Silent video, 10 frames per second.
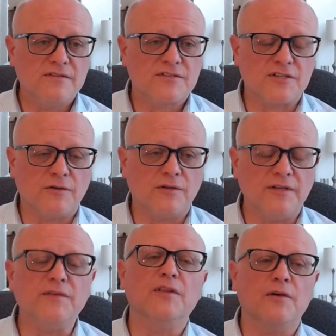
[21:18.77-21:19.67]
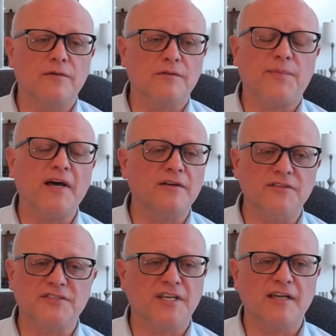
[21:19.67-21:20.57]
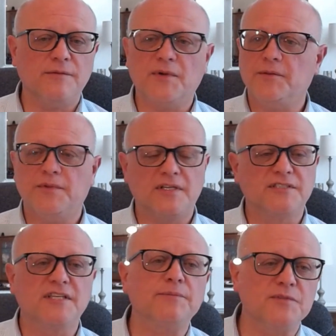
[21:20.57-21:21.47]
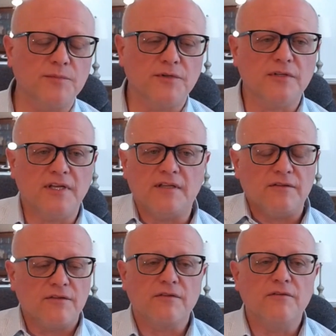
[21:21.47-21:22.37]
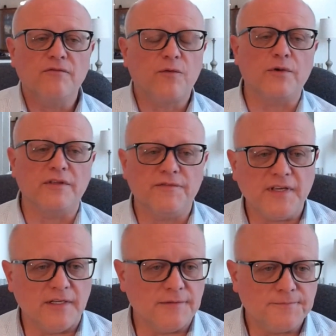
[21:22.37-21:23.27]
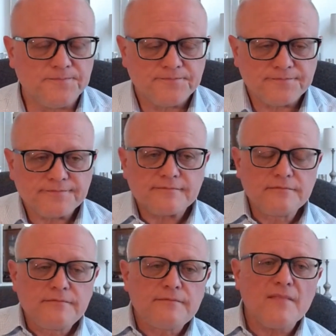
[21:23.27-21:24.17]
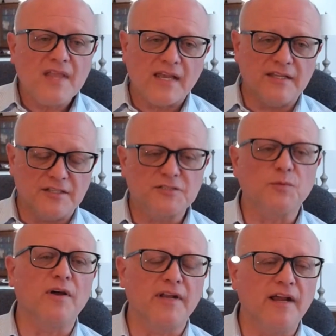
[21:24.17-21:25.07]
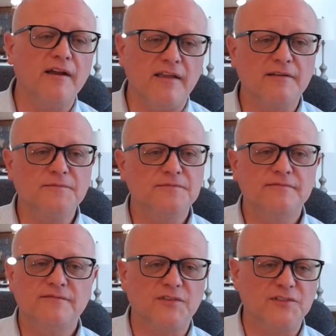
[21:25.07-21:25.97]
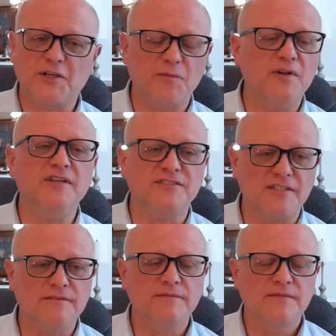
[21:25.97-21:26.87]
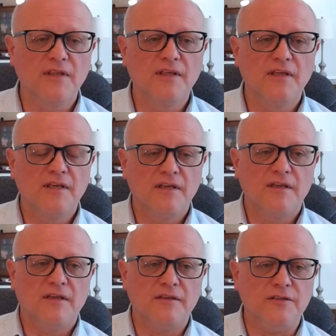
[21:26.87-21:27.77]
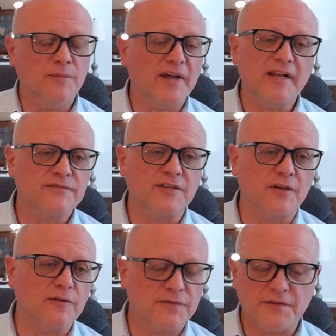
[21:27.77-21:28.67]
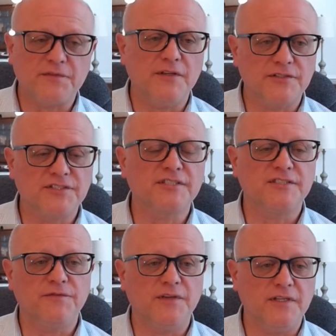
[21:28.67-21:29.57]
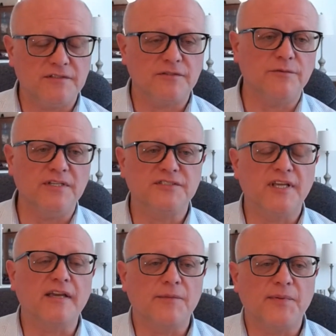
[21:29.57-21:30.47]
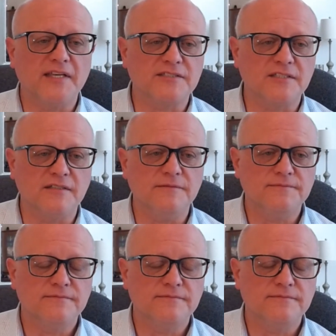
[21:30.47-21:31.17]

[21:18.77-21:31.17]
So even though the pile design might be acceptable at 40 feet, in this one area, for some reason, you might have to go 50 or 60 feet to reach that capacity.